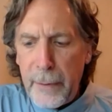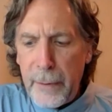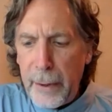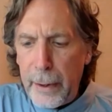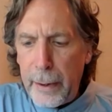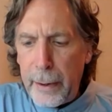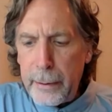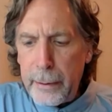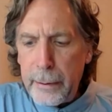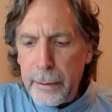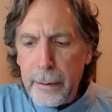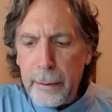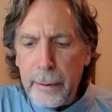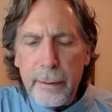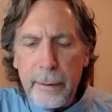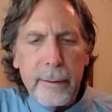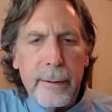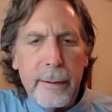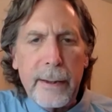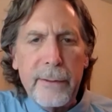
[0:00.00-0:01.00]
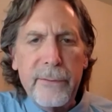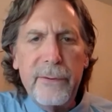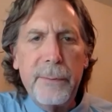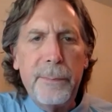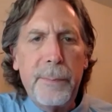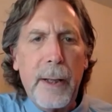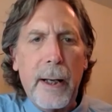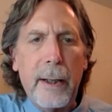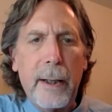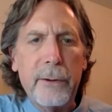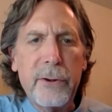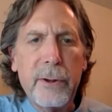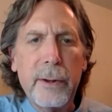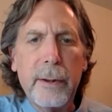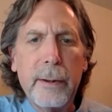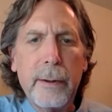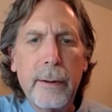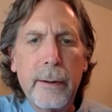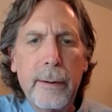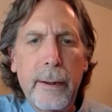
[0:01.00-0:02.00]
And that's the
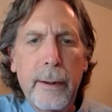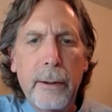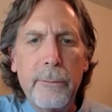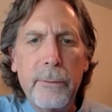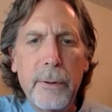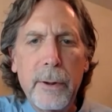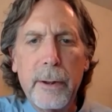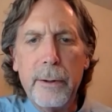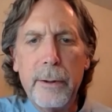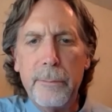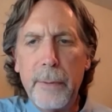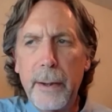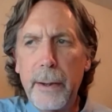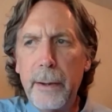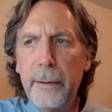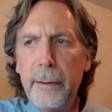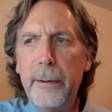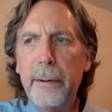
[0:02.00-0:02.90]
passion that we're committed